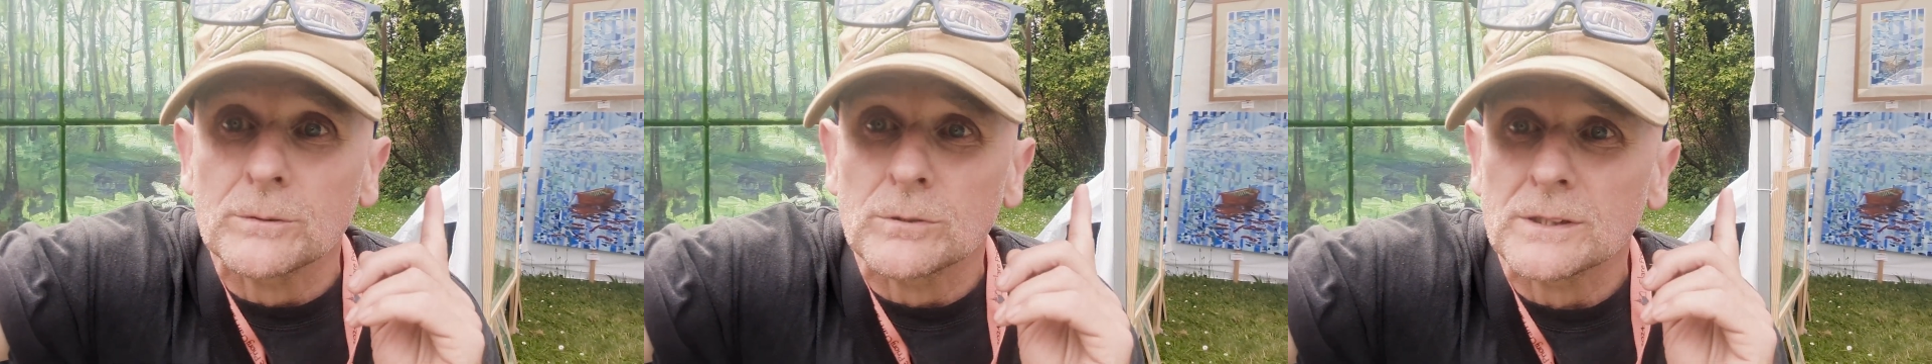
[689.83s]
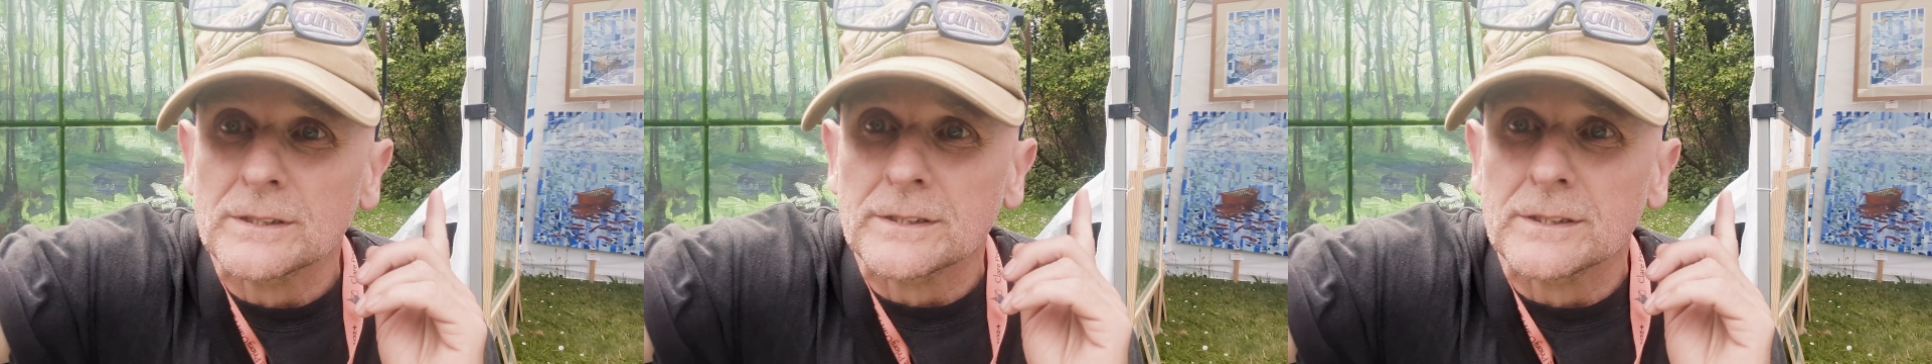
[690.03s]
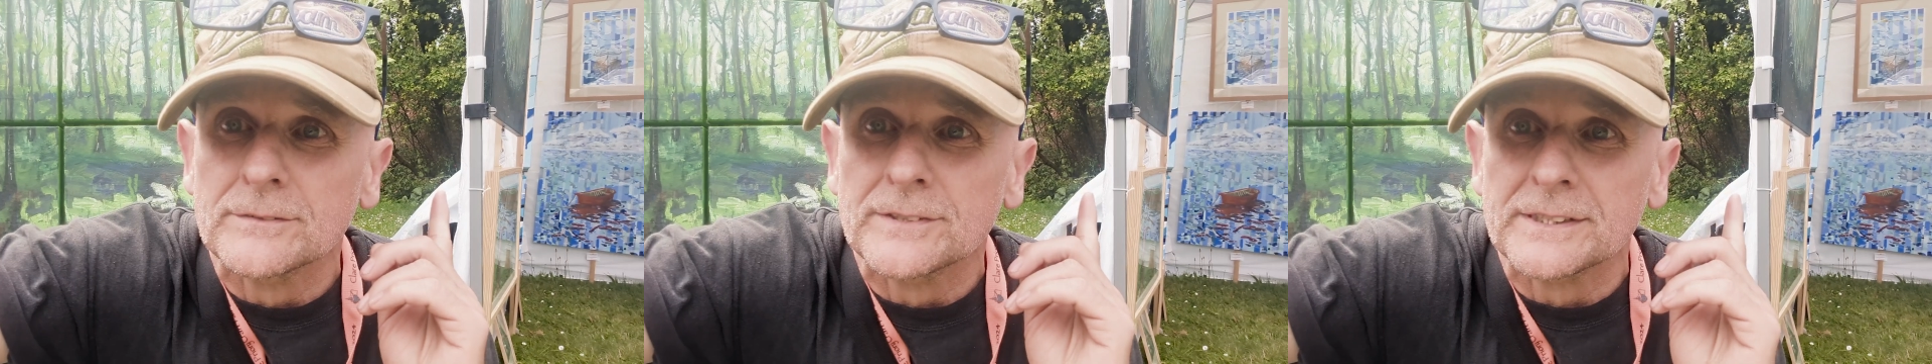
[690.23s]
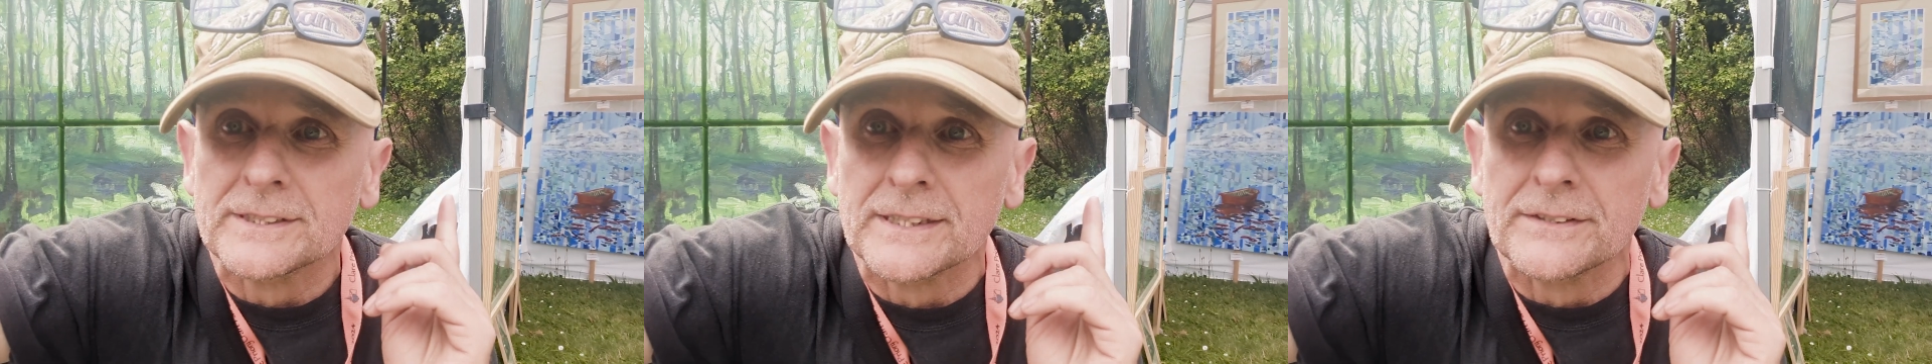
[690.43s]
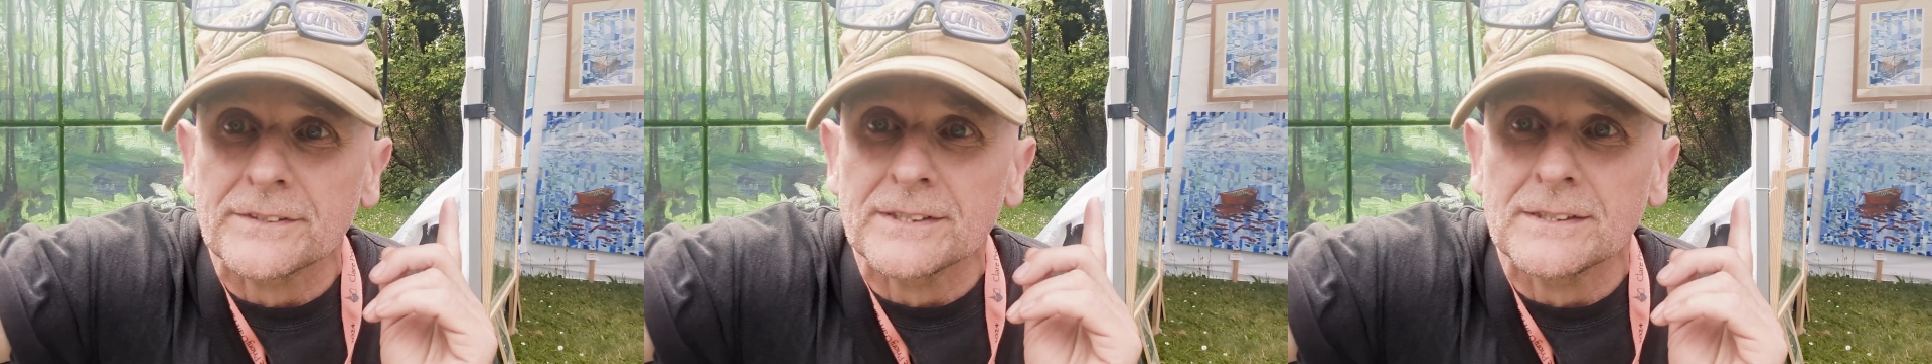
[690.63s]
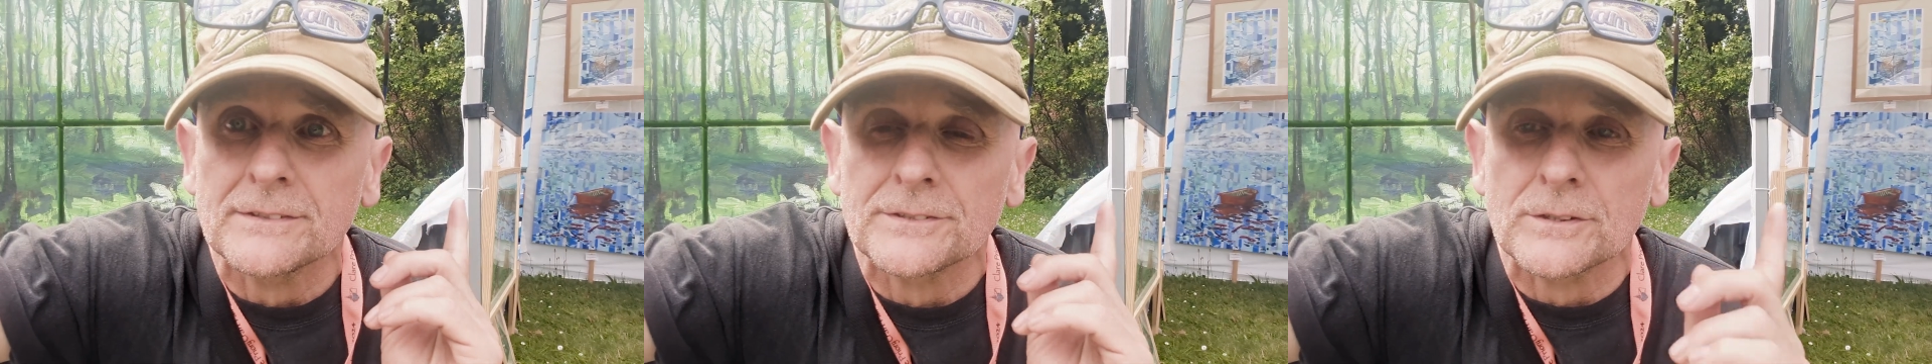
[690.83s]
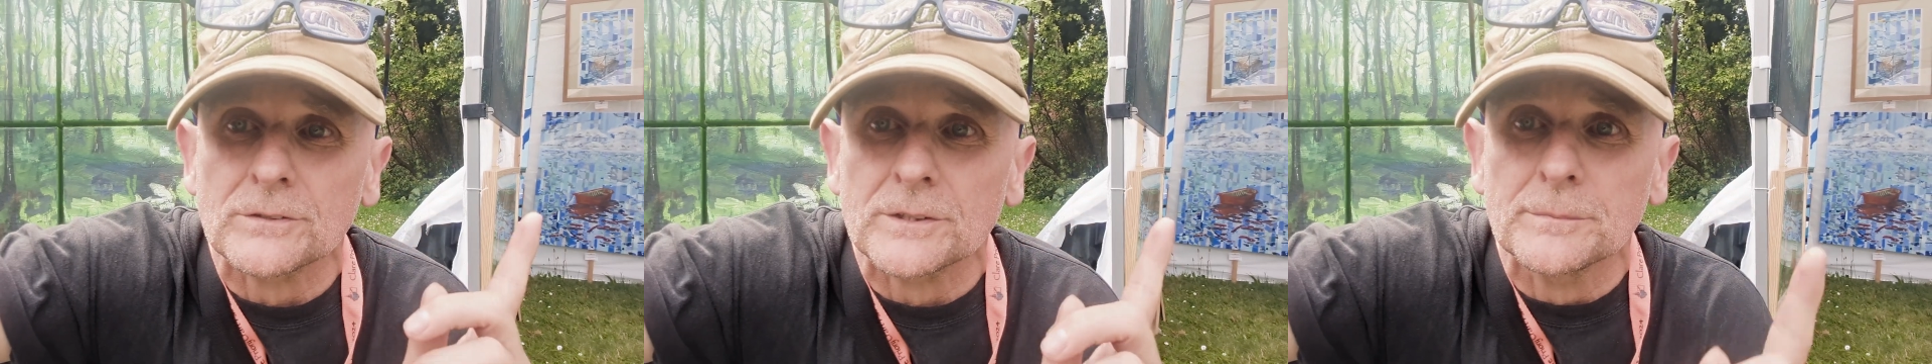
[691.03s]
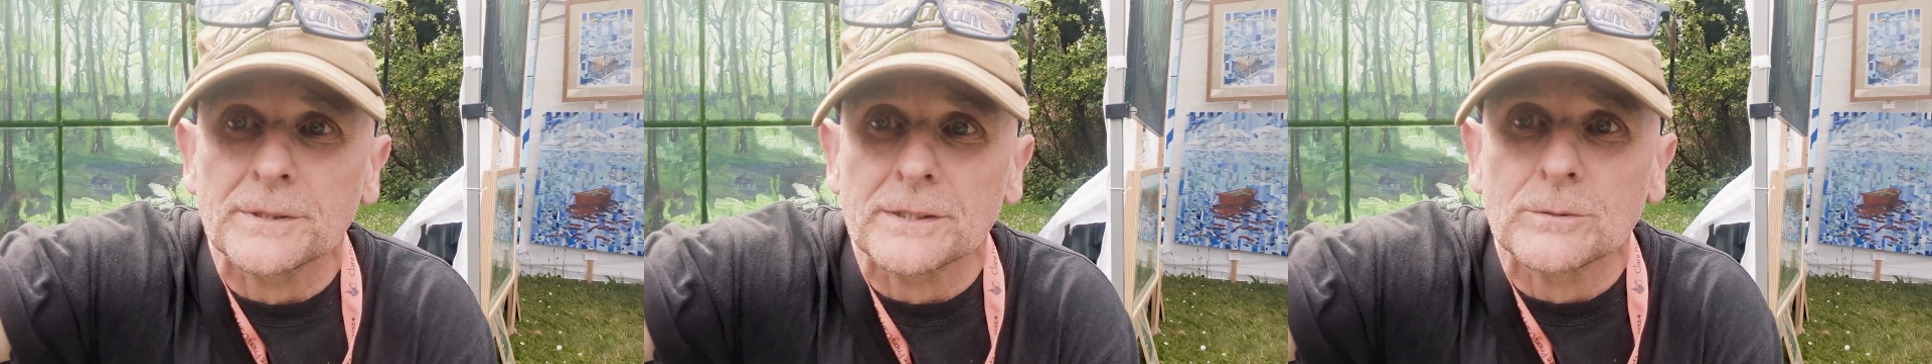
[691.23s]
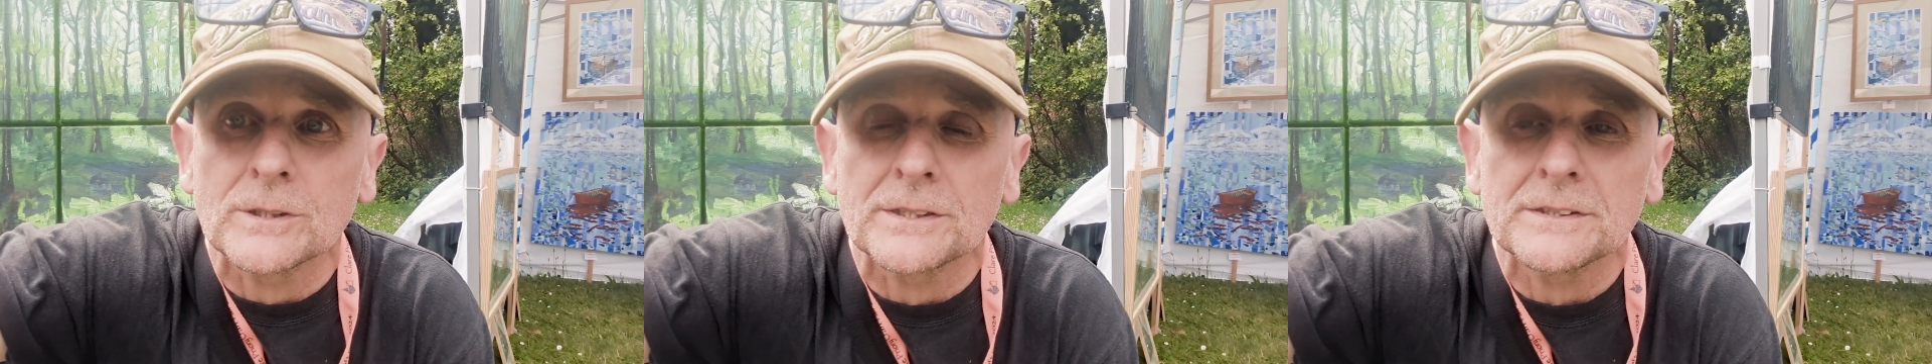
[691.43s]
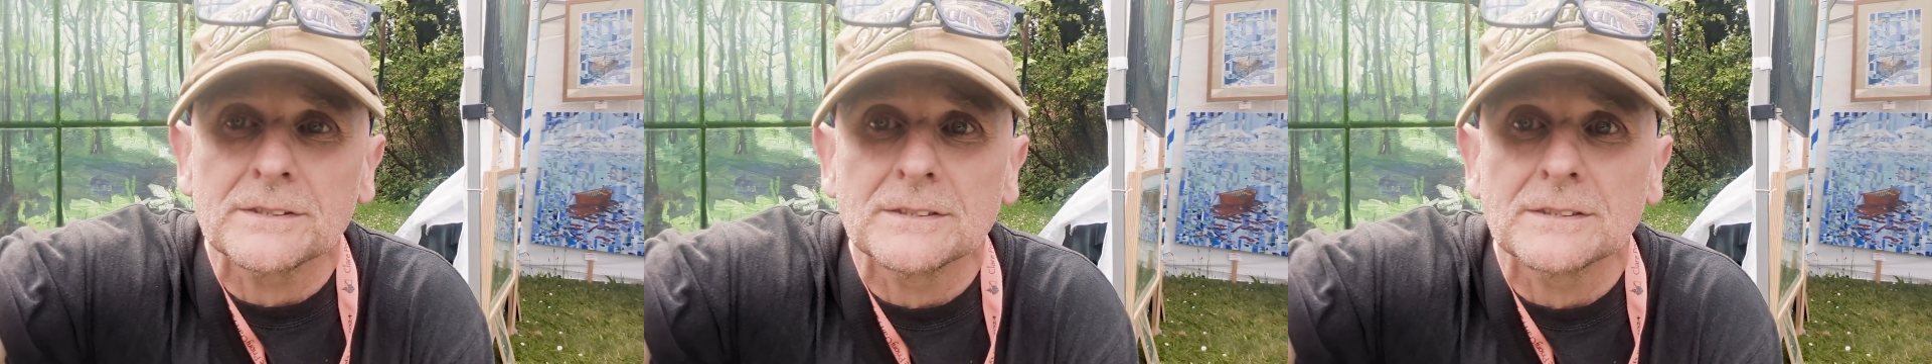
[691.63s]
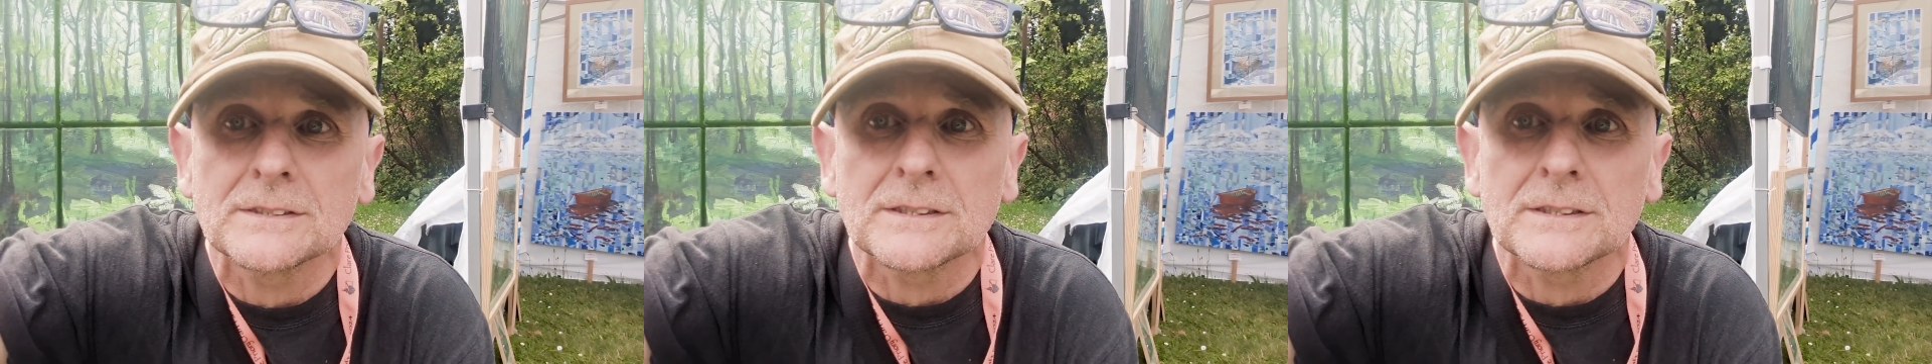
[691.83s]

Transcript: one i don't know if i said that i sold the big one